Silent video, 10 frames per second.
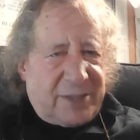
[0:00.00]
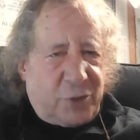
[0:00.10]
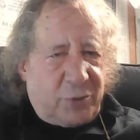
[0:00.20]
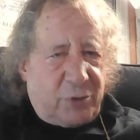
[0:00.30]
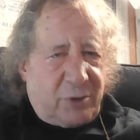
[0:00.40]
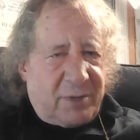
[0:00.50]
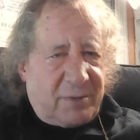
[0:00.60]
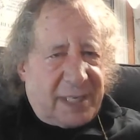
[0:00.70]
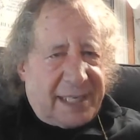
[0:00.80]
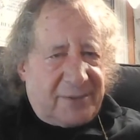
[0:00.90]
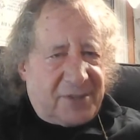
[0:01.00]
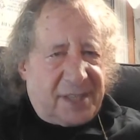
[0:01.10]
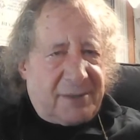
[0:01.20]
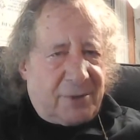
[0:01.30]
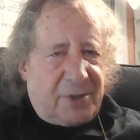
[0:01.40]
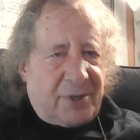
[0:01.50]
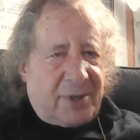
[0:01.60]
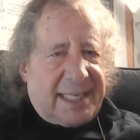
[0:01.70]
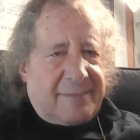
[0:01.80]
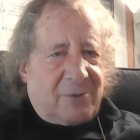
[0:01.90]
junior and senior
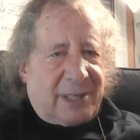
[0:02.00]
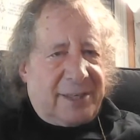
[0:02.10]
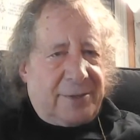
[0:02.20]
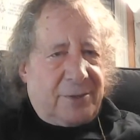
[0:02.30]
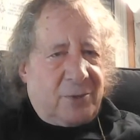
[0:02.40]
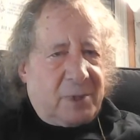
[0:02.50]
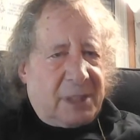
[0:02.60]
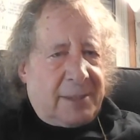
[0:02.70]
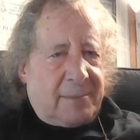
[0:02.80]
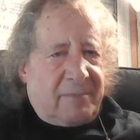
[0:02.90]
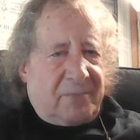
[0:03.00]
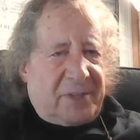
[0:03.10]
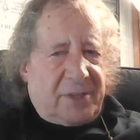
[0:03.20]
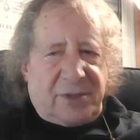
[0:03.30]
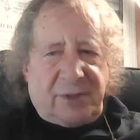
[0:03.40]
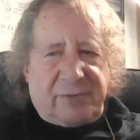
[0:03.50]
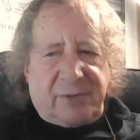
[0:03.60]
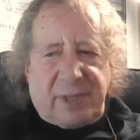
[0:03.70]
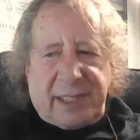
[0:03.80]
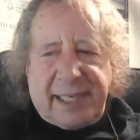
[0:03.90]
year at NYU.
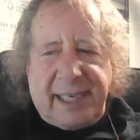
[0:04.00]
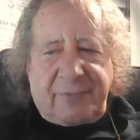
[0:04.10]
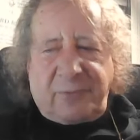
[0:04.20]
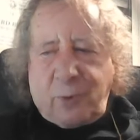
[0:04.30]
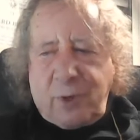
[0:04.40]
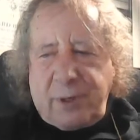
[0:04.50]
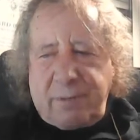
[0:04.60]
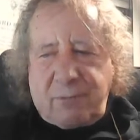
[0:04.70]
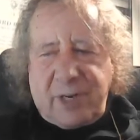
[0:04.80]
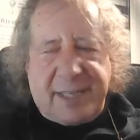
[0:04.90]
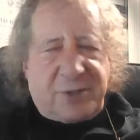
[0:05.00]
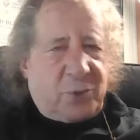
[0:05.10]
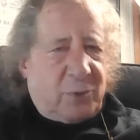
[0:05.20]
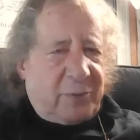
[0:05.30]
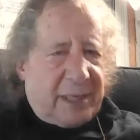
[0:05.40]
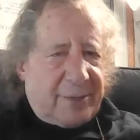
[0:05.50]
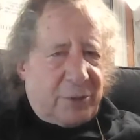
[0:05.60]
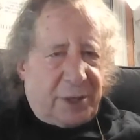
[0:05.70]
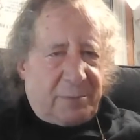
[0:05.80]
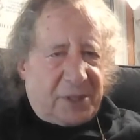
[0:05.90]
I had 4 grad school
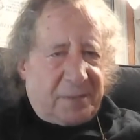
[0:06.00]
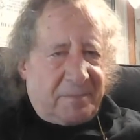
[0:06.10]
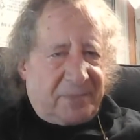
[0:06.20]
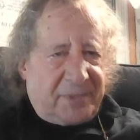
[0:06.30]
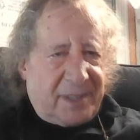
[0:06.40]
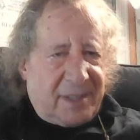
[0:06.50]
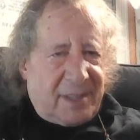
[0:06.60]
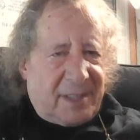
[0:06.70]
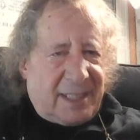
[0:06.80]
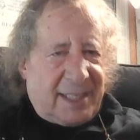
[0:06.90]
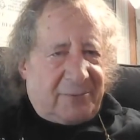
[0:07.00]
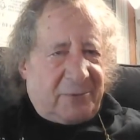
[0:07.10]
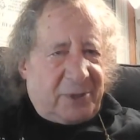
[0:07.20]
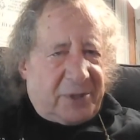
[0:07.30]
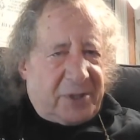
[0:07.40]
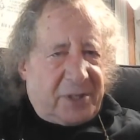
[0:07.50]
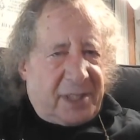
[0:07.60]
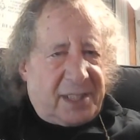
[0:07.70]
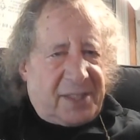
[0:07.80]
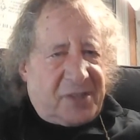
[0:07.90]
fellowships in a field that
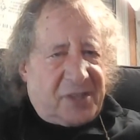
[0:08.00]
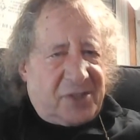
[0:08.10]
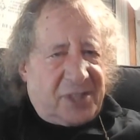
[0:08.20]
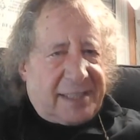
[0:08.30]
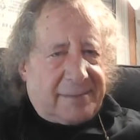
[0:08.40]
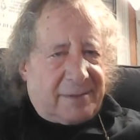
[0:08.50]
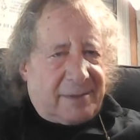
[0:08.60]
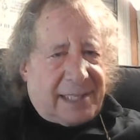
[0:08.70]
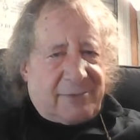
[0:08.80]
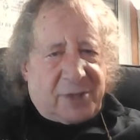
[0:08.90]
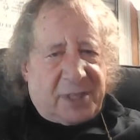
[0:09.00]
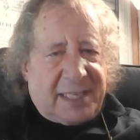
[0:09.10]
didn't exist yet, that I was